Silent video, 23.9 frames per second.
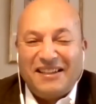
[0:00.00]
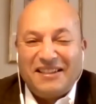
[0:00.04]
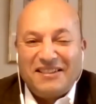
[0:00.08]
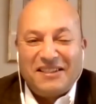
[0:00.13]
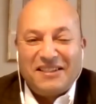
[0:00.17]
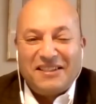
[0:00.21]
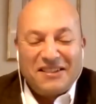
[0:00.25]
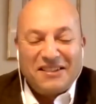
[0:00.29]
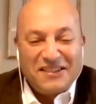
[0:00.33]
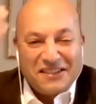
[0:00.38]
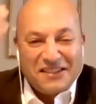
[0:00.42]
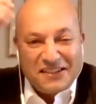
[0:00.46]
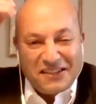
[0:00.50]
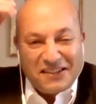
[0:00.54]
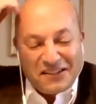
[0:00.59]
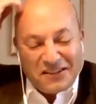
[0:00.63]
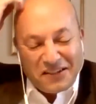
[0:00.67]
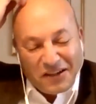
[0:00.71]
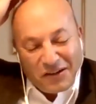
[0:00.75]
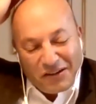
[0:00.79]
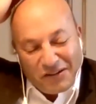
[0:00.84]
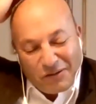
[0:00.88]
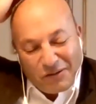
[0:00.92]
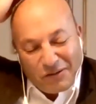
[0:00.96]
that's
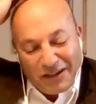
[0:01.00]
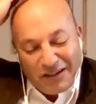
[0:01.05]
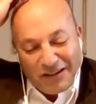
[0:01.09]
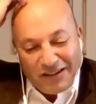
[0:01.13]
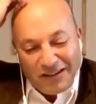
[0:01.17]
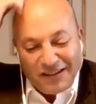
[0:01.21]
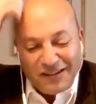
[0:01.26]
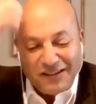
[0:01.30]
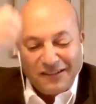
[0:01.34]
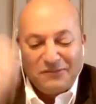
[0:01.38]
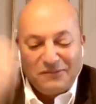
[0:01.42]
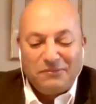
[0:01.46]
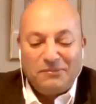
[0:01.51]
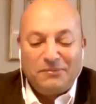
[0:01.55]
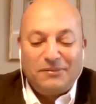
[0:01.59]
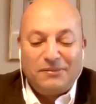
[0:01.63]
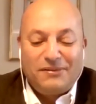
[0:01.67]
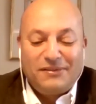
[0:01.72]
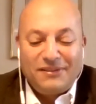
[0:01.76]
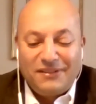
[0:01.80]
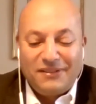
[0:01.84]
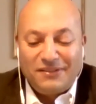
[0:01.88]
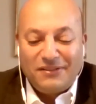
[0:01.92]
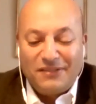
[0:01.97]
a really
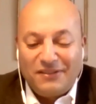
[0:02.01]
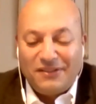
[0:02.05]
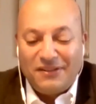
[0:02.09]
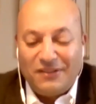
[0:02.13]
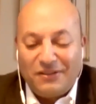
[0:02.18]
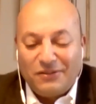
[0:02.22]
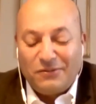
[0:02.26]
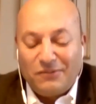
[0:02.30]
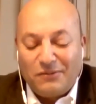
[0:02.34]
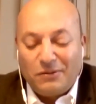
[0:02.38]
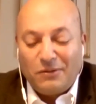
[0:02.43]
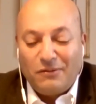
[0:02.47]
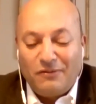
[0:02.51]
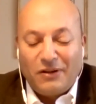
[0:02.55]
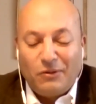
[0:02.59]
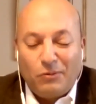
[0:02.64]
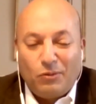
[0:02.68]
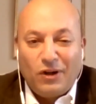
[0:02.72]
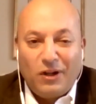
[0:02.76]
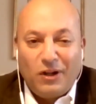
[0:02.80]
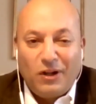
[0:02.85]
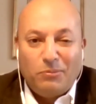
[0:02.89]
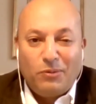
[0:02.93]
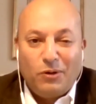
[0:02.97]

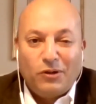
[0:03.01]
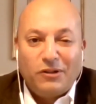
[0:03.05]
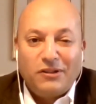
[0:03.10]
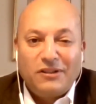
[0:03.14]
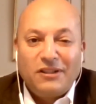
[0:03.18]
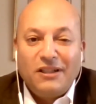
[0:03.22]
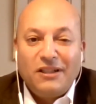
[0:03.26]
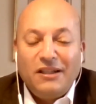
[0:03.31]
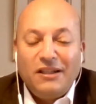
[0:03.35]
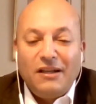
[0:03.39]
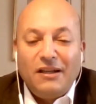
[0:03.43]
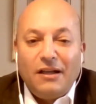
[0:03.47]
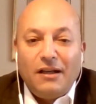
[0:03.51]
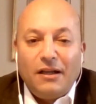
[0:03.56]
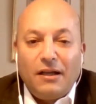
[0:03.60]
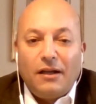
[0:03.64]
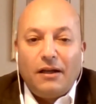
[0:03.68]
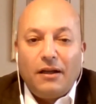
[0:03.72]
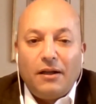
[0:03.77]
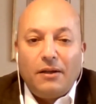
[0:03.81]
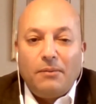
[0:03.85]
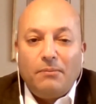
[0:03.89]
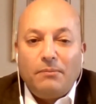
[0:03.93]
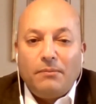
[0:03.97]
well put.
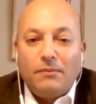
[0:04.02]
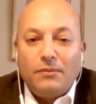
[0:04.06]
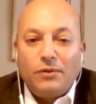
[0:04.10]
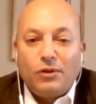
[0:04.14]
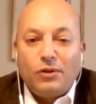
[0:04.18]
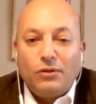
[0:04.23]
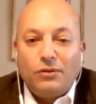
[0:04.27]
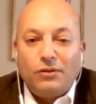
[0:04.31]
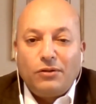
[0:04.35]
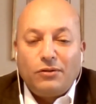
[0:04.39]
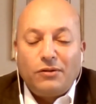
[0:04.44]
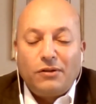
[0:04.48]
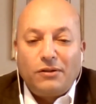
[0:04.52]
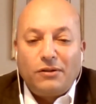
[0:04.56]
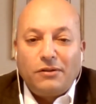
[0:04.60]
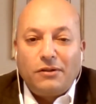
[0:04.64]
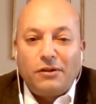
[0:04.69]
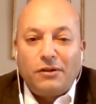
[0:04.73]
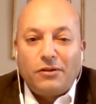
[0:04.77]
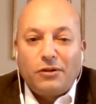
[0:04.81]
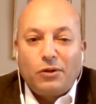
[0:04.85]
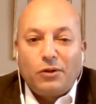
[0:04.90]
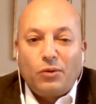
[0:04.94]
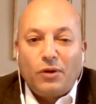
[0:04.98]
So
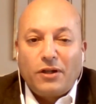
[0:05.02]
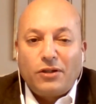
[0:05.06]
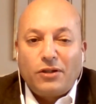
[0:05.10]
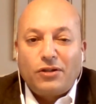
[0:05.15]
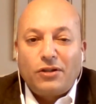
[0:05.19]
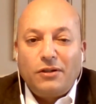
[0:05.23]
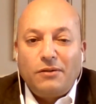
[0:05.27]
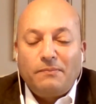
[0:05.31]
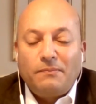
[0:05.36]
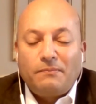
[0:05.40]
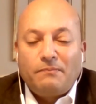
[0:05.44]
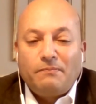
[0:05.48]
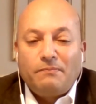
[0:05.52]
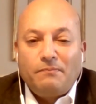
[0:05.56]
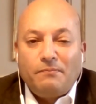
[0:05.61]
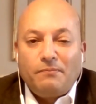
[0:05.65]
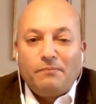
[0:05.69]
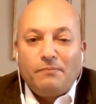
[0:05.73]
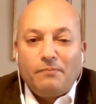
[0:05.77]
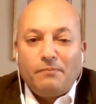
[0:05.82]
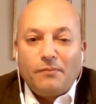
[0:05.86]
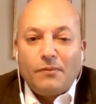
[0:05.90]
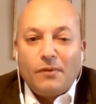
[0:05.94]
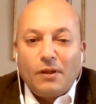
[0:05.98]
there's a question.
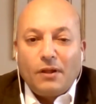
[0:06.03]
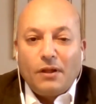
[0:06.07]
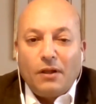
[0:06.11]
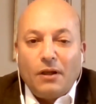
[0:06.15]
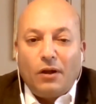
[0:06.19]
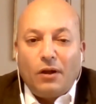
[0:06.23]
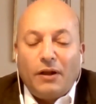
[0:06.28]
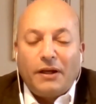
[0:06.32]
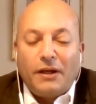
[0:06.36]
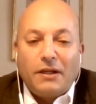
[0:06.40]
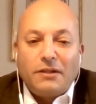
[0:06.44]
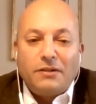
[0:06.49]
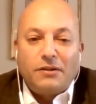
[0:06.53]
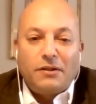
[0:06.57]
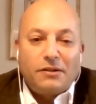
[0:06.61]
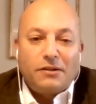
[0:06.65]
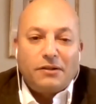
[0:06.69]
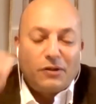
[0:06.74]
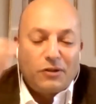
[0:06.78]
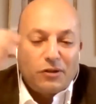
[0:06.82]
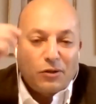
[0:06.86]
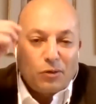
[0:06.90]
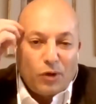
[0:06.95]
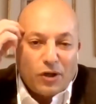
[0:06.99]
Well, I guess
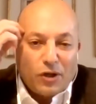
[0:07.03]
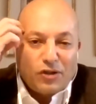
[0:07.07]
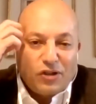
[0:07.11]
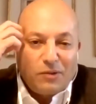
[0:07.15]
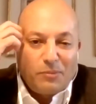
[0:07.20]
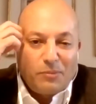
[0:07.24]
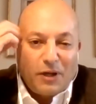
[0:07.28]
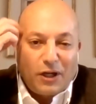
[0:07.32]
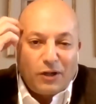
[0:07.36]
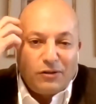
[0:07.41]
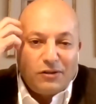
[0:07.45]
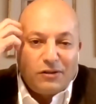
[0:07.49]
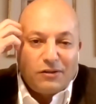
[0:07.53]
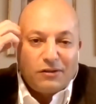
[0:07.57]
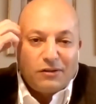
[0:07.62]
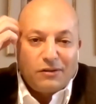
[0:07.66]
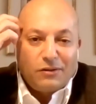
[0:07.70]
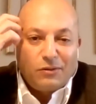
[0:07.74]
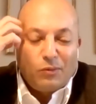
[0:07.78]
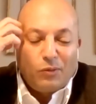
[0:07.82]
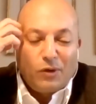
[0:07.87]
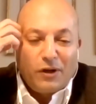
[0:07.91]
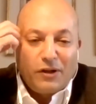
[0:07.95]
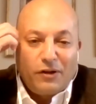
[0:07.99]
there's a question about
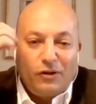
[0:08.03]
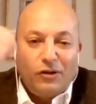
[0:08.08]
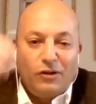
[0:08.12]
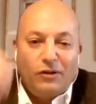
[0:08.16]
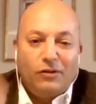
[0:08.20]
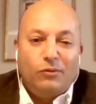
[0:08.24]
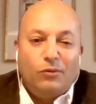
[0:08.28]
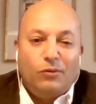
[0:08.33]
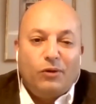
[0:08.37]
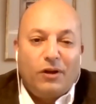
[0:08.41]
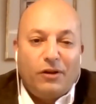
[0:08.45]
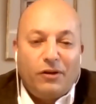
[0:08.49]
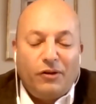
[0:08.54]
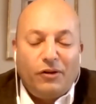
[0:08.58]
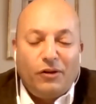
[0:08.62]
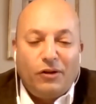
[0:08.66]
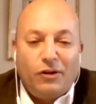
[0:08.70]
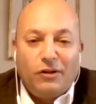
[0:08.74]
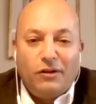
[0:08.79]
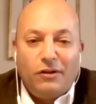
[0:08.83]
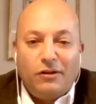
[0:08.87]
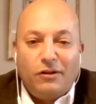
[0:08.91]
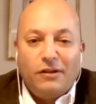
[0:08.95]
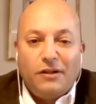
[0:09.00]
whether you
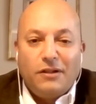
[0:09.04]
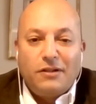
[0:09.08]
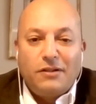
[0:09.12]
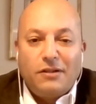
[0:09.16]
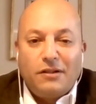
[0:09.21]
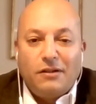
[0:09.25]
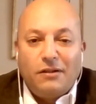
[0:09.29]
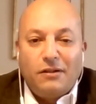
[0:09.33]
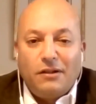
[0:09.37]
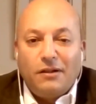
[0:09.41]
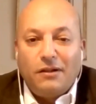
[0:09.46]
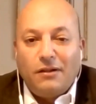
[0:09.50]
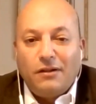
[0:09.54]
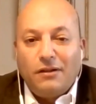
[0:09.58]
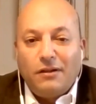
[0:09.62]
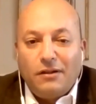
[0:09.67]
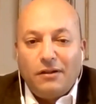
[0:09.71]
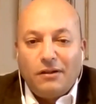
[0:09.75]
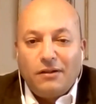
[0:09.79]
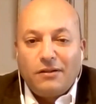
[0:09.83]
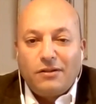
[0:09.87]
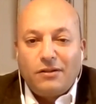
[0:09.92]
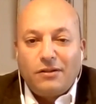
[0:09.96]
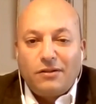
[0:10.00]
can learn this
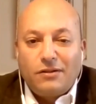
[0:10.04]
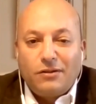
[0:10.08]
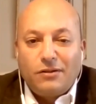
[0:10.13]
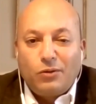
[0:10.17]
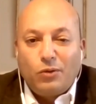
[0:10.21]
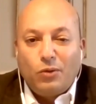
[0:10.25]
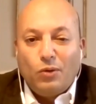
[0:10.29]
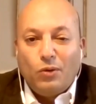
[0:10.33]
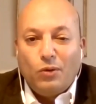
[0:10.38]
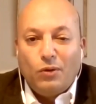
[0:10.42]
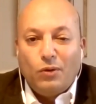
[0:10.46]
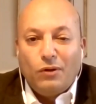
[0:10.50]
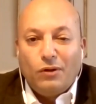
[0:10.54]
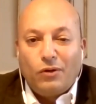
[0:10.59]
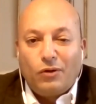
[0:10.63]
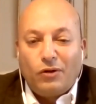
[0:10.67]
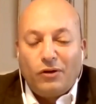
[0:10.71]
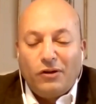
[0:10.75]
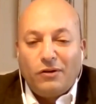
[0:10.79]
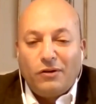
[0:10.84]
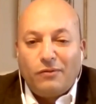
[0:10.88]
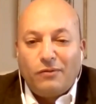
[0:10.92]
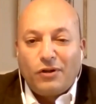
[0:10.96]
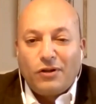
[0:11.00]
in school or
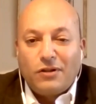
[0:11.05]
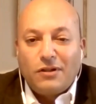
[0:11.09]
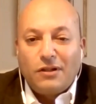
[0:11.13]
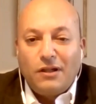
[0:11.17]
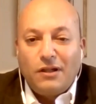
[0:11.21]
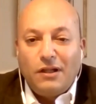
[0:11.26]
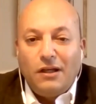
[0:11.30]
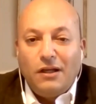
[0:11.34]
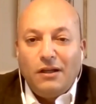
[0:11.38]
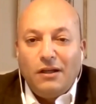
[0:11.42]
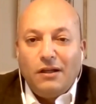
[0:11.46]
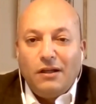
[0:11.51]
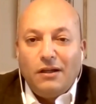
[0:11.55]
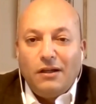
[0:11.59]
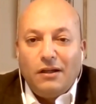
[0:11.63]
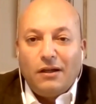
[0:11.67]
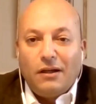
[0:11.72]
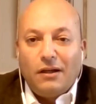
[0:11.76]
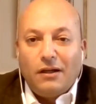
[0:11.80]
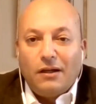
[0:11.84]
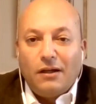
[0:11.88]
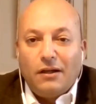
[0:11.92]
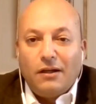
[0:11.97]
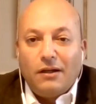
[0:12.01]
university.
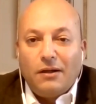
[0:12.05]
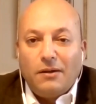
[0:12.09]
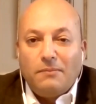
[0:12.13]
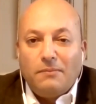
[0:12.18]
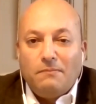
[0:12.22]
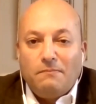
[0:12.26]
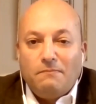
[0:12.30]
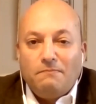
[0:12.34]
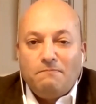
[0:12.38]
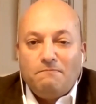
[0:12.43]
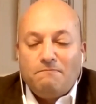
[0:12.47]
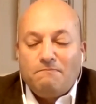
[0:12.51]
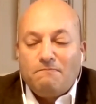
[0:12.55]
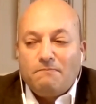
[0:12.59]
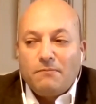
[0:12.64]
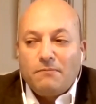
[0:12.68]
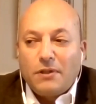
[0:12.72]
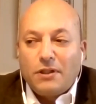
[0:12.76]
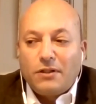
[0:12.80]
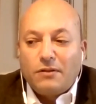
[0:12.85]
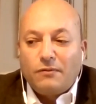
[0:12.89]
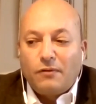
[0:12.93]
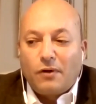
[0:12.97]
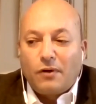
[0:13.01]

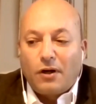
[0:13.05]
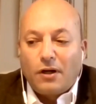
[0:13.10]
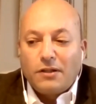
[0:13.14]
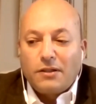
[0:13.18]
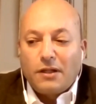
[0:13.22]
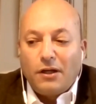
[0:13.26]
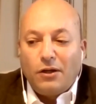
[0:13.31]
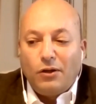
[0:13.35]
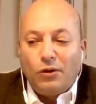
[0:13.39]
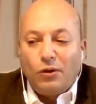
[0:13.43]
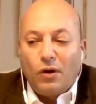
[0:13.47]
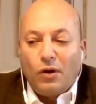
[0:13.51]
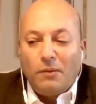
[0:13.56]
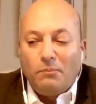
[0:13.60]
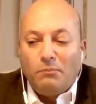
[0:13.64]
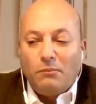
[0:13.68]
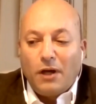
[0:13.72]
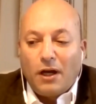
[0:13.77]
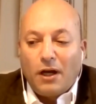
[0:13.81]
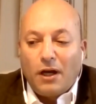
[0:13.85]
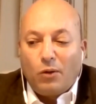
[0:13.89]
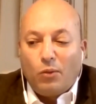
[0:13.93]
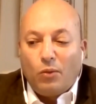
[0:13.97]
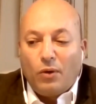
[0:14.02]
As far as I know, I'm
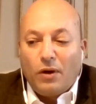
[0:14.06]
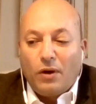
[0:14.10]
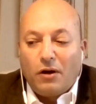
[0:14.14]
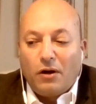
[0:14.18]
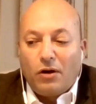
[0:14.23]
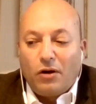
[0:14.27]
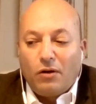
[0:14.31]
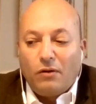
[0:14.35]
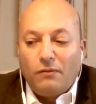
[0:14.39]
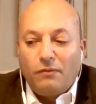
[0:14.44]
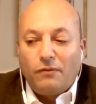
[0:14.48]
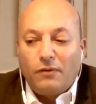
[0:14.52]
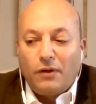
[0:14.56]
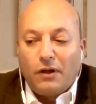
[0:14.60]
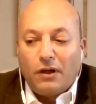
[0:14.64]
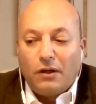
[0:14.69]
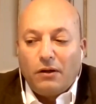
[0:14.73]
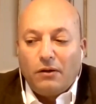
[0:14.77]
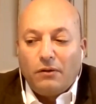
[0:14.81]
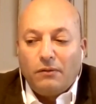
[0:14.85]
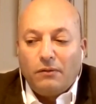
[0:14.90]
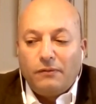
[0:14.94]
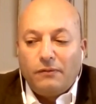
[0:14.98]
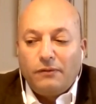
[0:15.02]
not aware
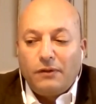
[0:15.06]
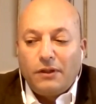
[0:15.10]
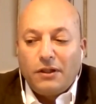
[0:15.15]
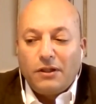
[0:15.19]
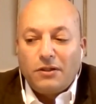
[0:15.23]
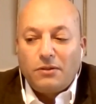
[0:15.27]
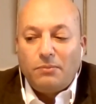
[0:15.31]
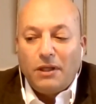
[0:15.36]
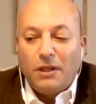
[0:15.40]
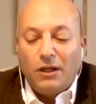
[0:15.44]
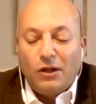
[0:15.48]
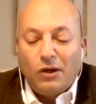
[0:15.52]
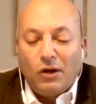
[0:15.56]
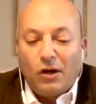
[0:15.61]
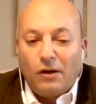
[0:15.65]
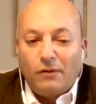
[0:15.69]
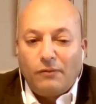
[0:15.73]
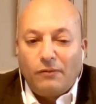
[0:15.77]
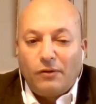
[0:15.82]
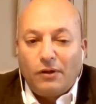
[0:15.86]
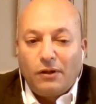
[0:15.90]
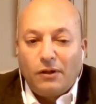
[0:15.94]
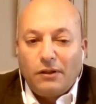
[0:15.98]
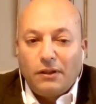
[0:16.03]
of this being
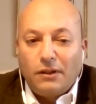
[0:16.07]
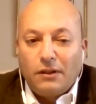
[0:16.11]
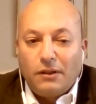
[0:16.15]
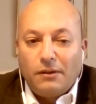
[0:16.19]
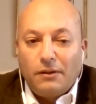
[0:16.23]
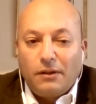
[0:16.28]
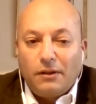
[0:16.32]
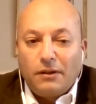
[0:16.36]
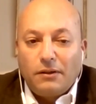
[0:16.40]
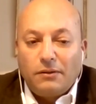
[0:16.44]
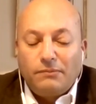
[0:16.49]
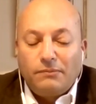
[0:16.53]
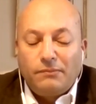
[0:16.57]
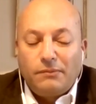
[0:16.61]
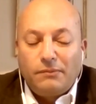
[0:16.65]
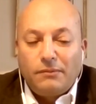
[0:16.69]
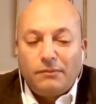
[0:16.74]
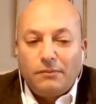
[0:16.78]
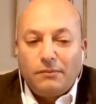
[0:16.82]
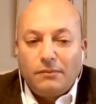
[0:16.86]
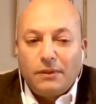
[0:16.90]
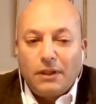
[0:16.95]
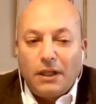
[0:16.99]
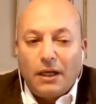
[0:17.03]
offered
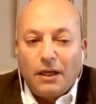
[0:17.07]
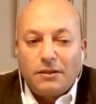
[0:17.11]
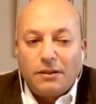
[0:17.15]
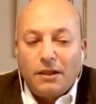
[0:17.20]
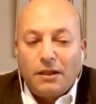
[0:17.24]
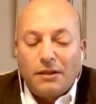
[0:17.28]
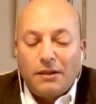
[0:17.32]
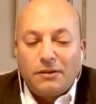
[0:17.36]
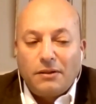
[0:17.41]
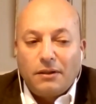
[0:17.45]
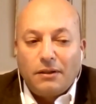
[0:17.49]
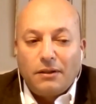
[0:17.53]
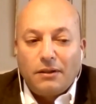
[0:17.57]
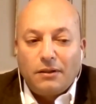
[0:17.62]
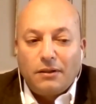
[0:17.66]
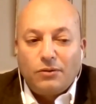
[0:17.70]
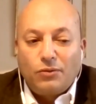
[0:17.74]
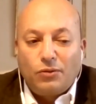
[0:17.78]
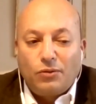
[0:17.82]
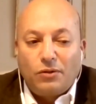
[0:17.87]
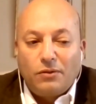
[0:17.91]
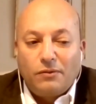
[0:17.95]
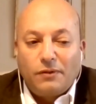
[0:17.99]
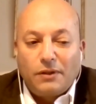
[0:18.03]
as a
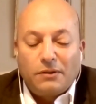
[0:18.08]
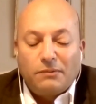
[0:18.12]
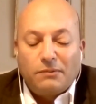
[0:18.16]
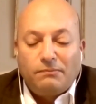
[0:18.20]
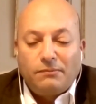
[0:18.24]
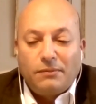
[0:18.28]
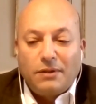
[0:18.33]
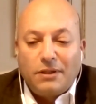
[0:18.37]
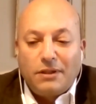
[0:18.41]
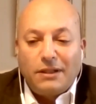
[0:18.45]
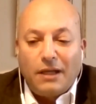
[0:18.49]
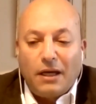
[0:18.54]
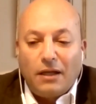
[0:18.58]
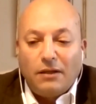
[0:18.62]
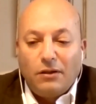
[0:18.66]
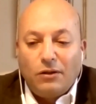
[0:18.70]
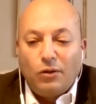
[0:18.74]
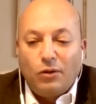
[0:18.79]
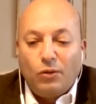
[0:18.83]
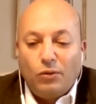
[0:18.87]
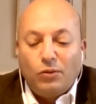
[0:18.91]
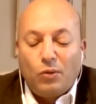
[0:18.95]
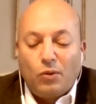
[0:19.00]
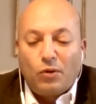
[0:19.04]
sort of a
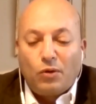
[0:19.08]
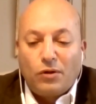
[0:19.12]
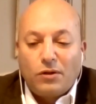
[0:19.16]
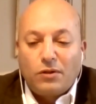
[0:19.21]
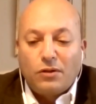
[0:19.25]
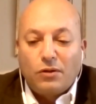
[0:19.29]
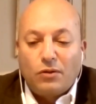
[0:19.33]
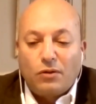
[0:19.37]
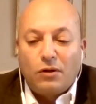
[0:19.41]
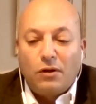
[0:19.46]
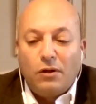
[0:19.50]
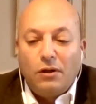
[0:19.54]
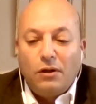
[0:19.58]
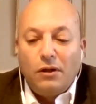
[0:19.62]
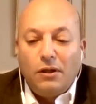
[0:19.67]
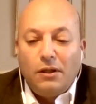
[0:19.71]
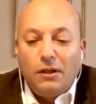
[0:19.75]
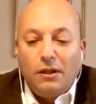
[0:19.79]
standalone course, or